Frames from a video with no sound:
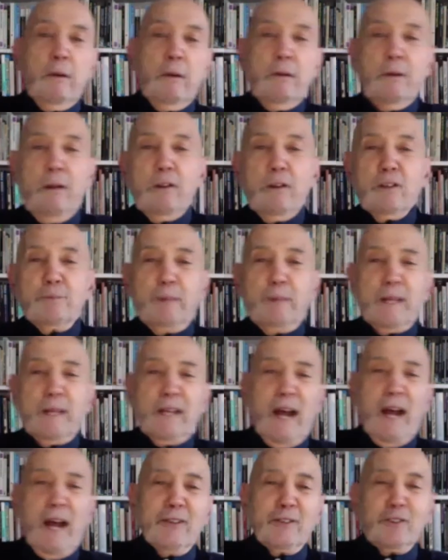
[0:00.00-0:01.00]
There's big
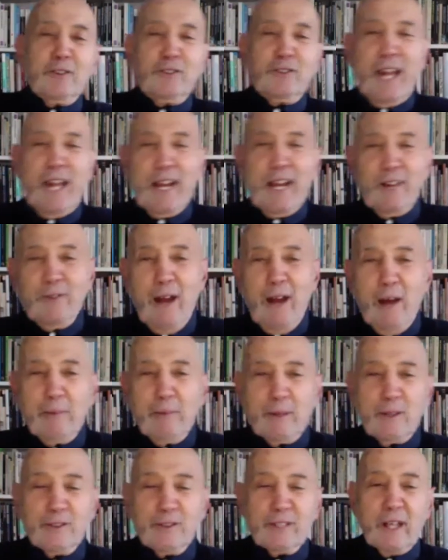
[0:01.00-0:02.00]
guys that stagger around
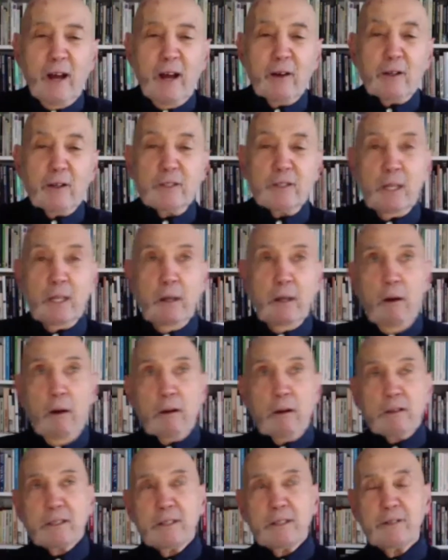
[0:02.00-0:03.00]
because they're locked.